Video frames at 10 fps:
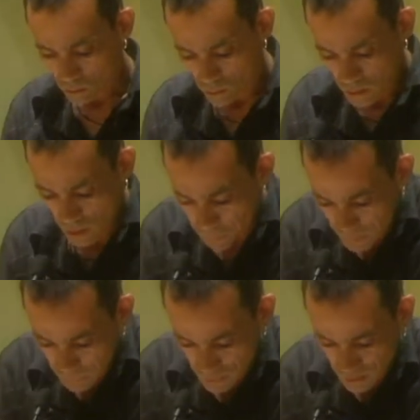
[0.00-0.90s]
some
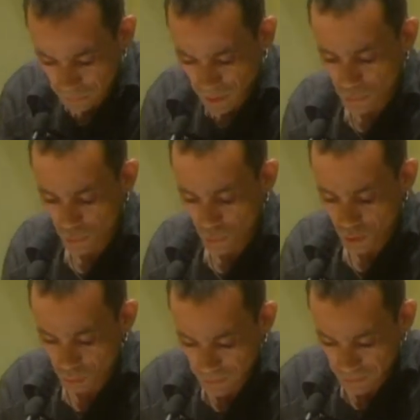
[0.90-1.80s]
people sometimes talk
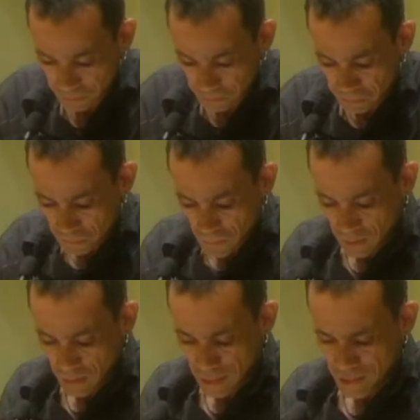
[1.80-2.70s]
to me
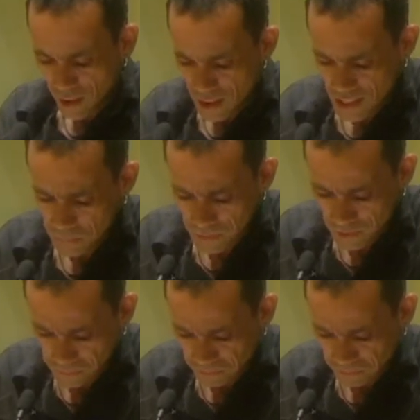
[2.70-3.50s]
and ask me